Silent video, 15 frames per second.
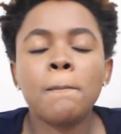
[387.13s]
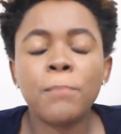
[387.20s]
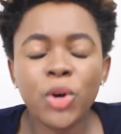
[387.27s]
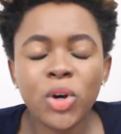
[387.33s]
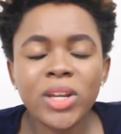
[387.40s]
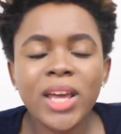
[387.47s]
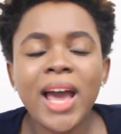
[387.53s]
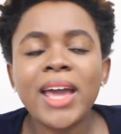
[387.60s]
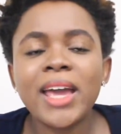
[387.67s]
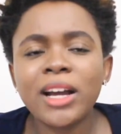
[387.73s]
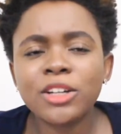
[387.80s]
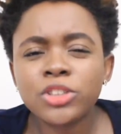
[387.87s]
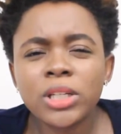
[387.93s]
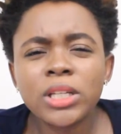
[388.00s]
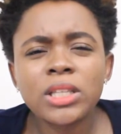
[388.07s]
But I
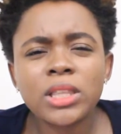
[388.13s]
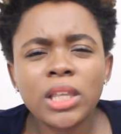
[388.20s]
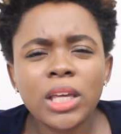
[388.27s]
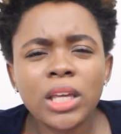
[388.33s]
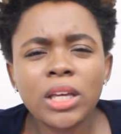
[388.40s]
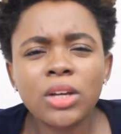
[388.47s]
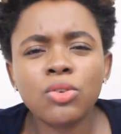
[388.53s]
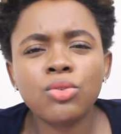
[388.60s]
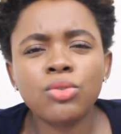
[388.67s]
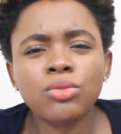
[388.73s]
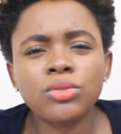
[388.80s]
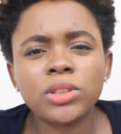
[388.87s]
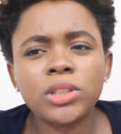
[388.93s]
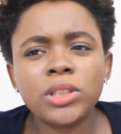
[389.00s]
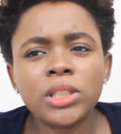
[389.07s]
actually
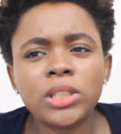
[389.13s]
think